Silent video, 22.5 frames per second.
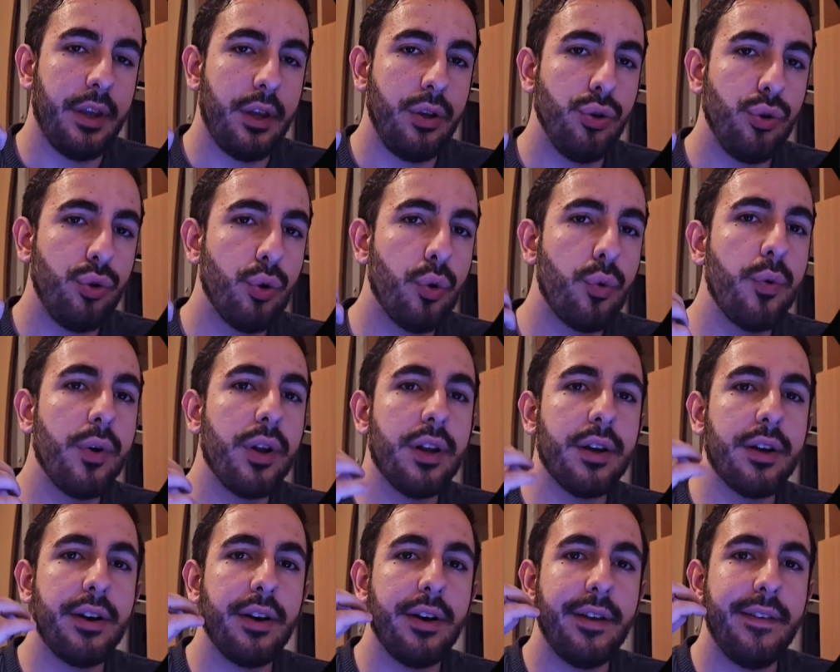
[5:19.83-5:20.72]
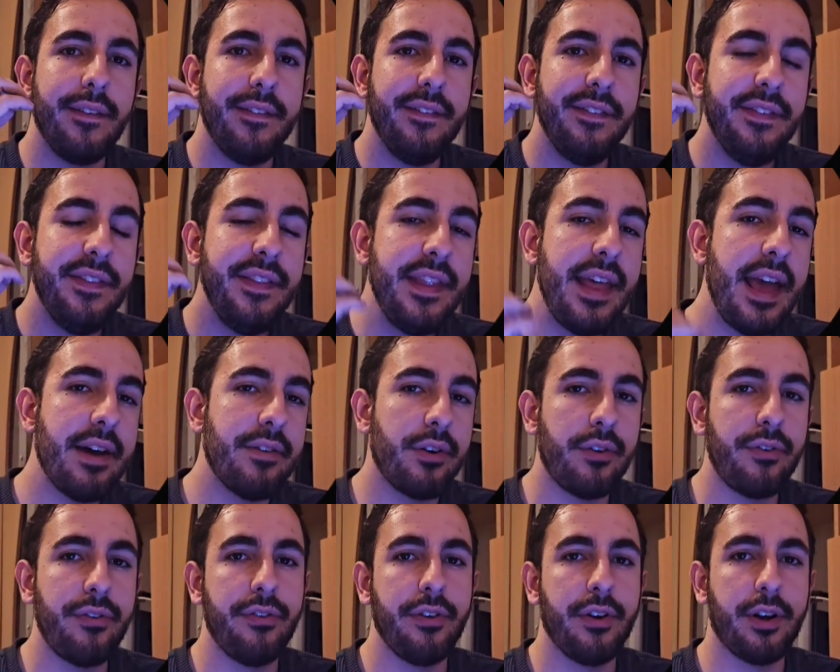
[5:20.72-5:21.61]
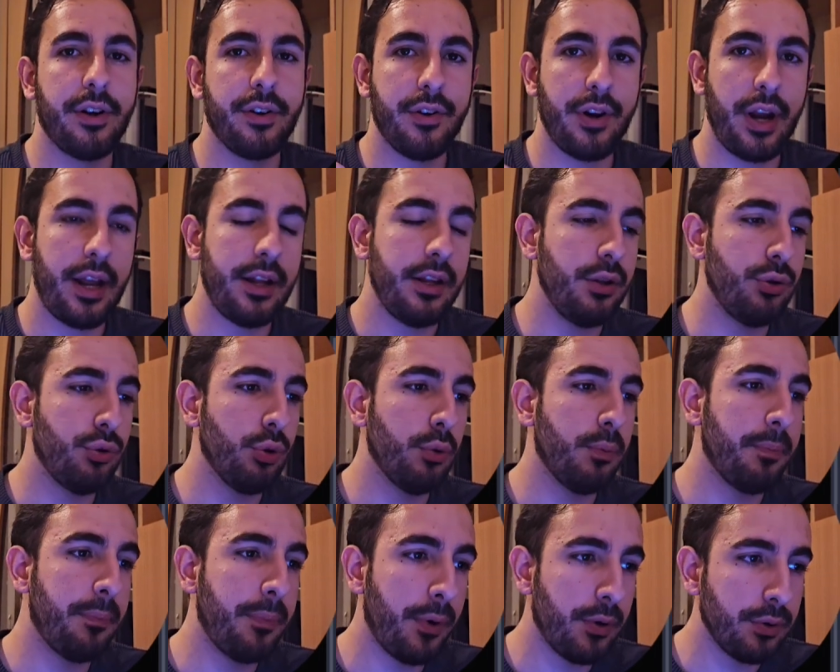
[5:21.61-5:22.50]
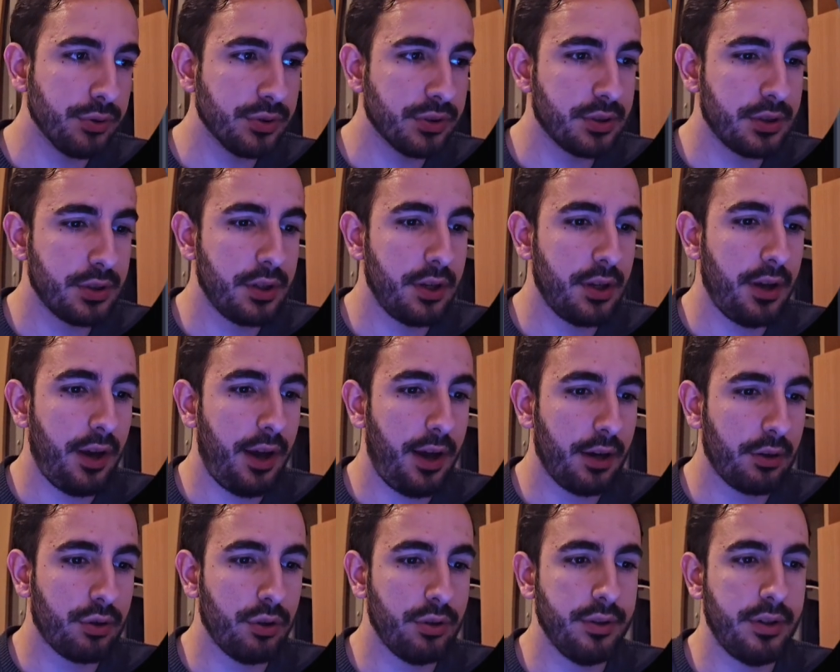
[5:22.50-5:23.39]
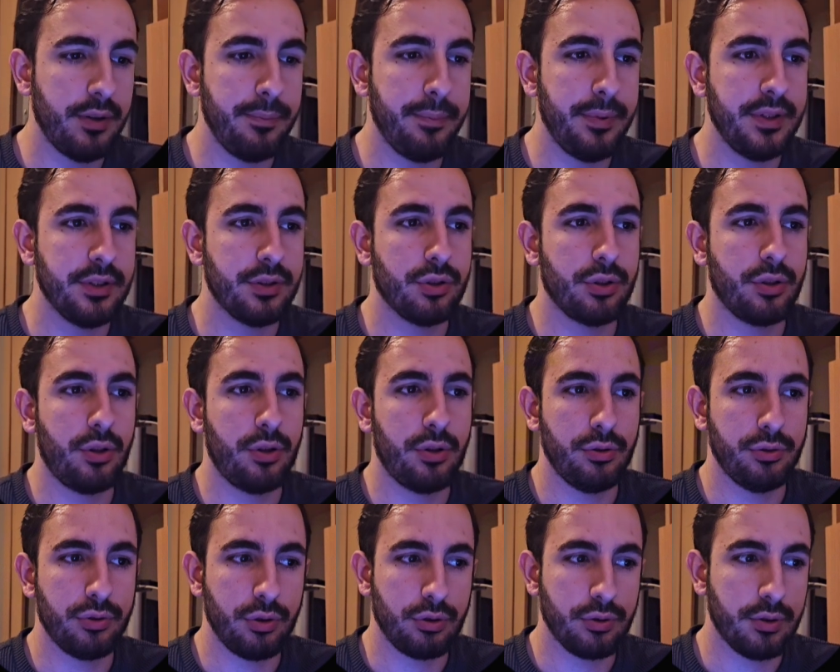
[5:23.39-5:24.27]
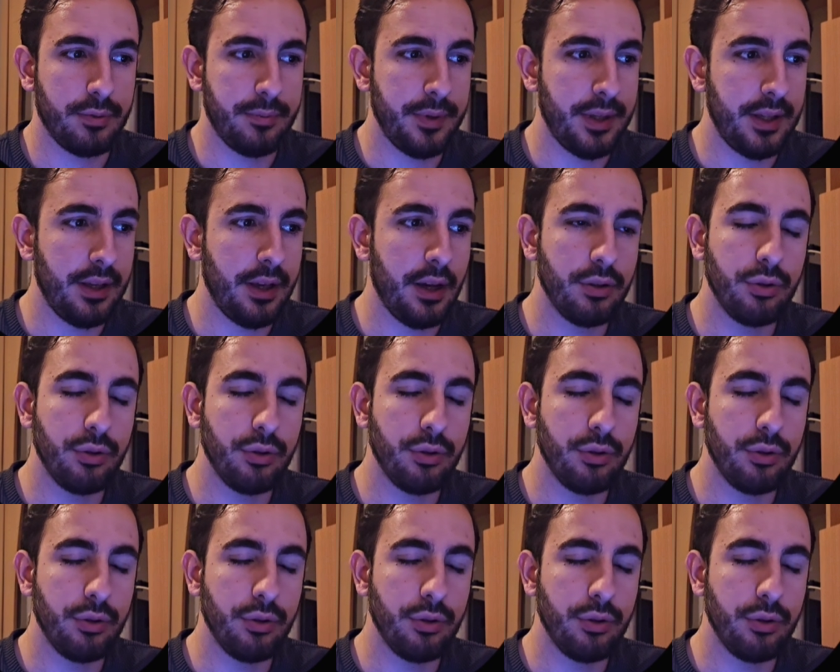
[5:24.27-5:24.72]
You will never feel ready to post a content piece on social media.